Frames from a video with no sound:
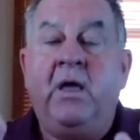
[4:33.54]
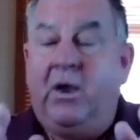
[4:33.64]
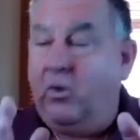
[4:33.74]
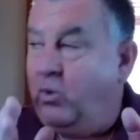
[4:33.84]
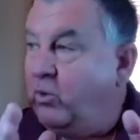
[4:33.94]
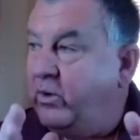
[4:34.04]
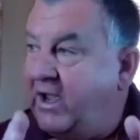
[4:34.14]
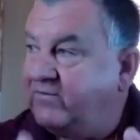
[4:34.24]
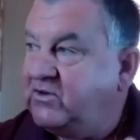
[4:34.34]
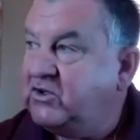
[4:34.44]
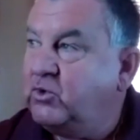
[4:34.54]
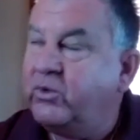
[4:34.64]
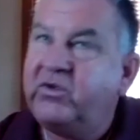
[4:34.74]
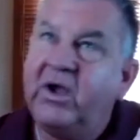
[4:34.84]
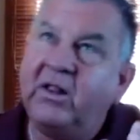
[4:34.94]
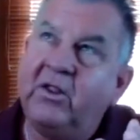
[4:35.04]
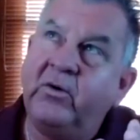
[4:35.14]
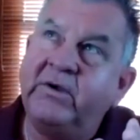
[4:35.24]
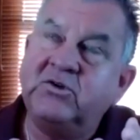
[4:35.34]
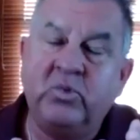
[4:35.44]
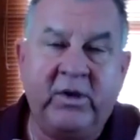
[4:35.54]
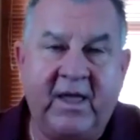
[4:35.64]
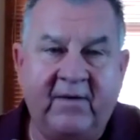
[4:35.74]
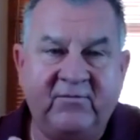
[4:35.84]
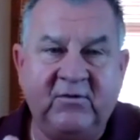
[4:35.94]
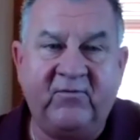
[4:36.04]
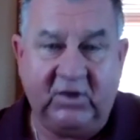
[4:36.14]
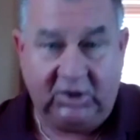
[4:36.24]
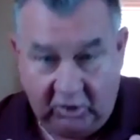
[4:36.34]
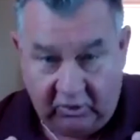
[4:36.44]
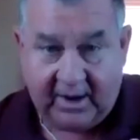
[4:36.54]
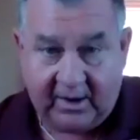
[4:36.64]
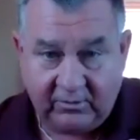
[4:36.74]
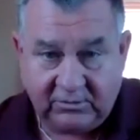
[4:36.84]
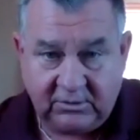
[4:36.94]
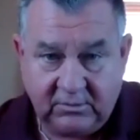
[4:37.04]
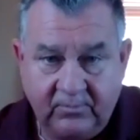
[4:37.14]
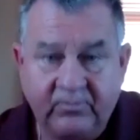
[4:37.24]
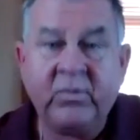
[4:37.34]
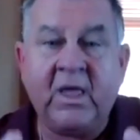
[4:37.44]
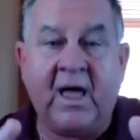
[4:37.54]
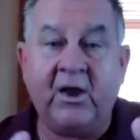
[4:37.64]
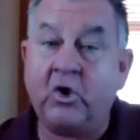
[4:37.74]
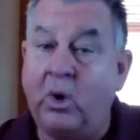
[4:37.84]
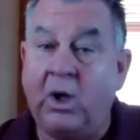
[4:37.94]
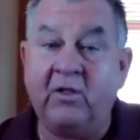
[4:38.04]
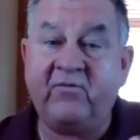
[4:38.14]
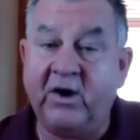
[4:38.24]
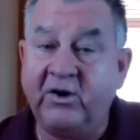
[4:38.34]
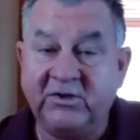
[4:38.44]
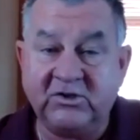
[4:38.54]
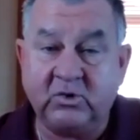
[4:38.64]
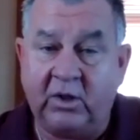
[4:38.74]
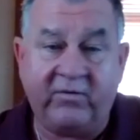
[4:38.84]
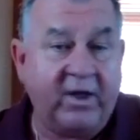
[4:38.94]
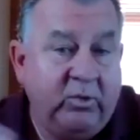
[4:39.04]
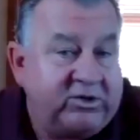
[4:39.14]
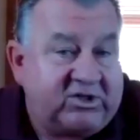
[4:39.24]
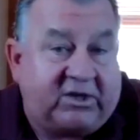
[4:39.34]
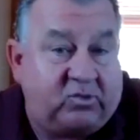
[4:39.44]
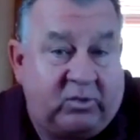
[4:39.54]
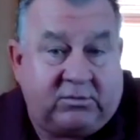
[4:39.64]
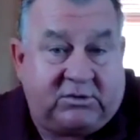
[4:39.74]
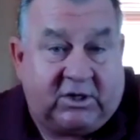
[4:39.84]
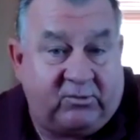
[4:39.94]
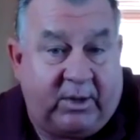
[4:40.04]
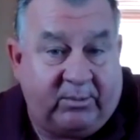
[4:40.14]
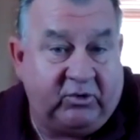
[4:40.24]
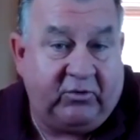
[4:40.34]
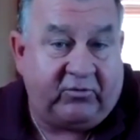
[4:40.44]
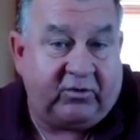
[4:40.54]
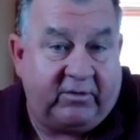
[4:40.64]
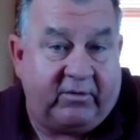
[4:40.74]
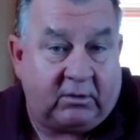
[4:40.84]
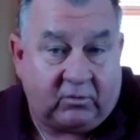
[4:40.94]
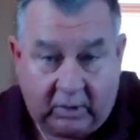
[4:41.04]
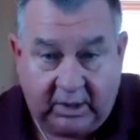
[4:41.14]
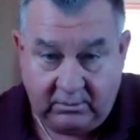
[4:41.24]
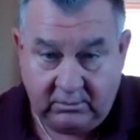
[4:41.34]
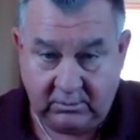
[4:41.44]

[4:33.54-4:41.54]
And what we have to do with yellow is we have to figure out how to qualify or disqualify, which that's what salespeople do for a living, right?